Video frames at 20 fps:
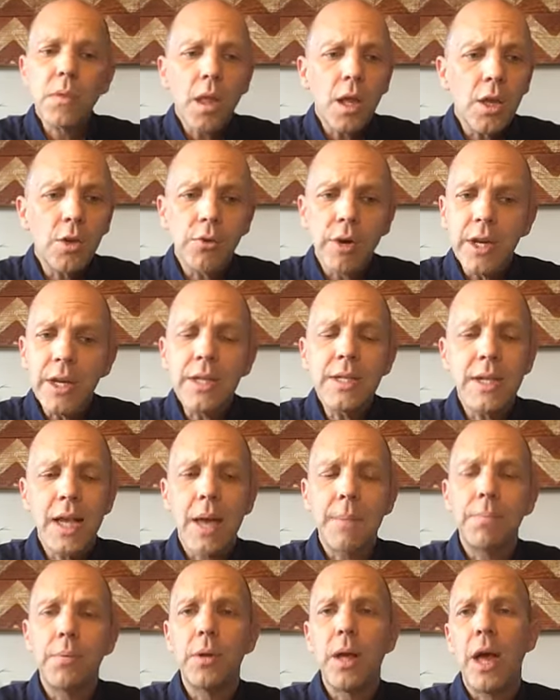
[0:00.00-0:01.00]
great
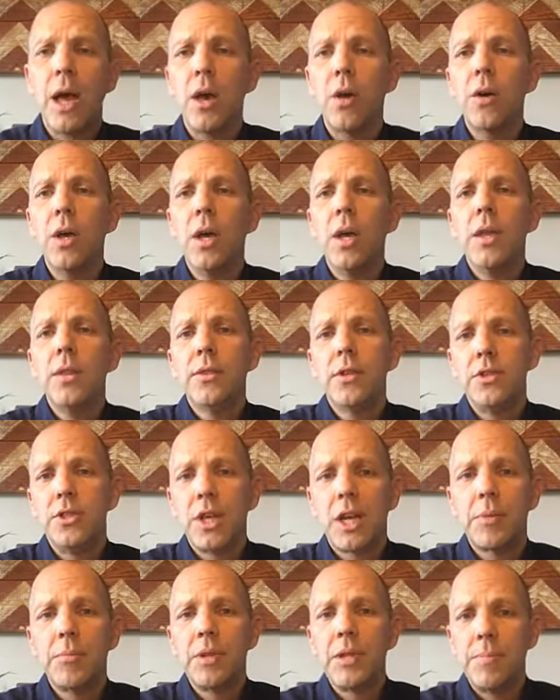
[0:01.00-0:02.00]
example how the
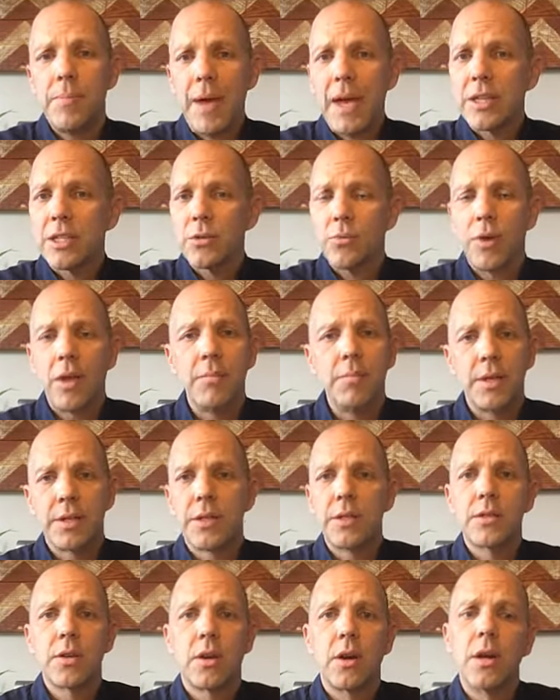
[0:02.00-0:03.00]
gentleman that passed away, bless
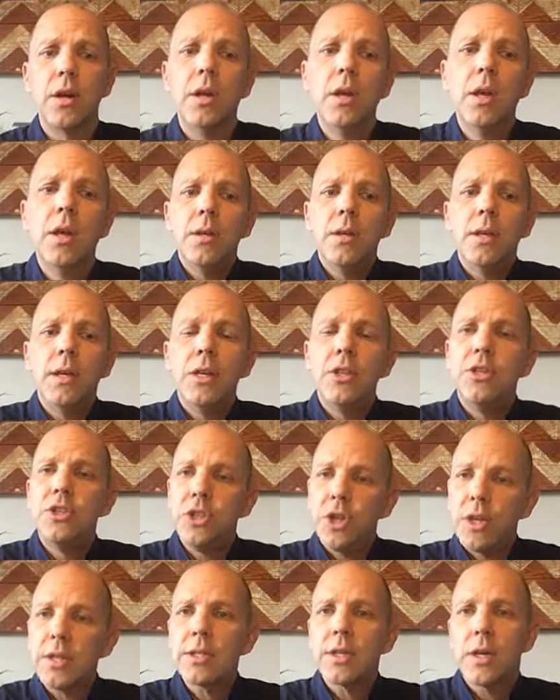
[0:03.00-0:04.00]
his heart, he'd
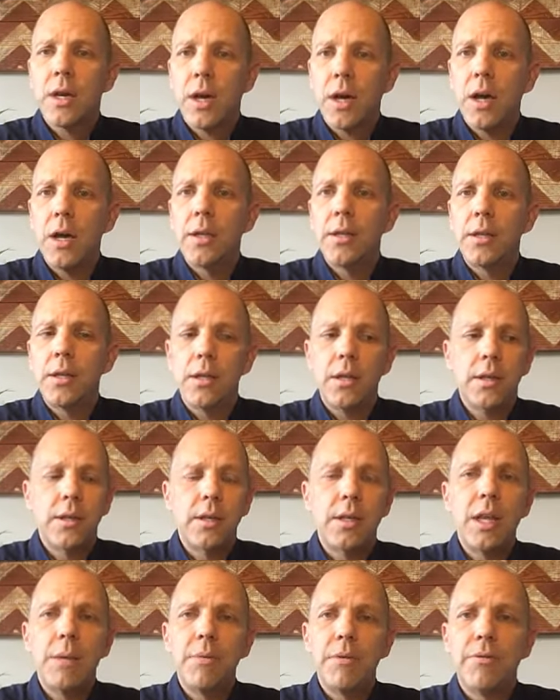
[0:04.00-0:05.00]
just gone the
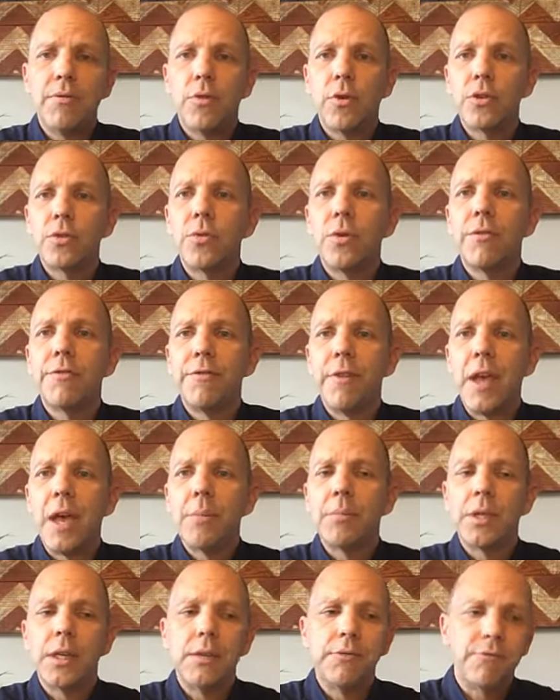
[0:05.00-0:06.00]
day before to a
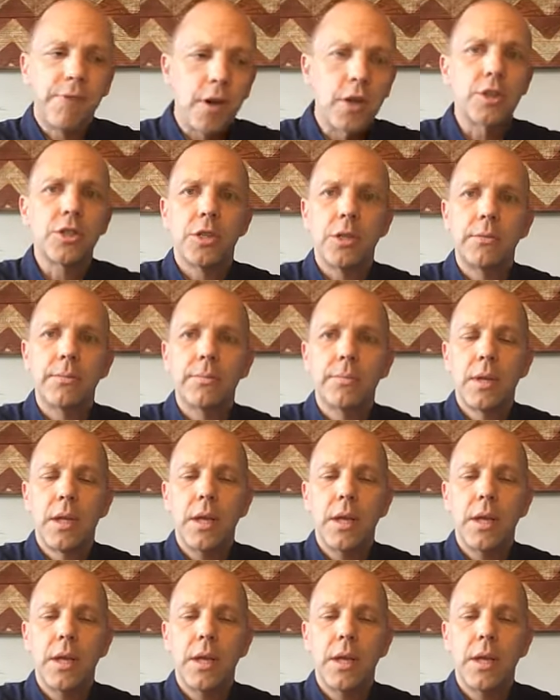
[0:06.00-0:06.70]
family function,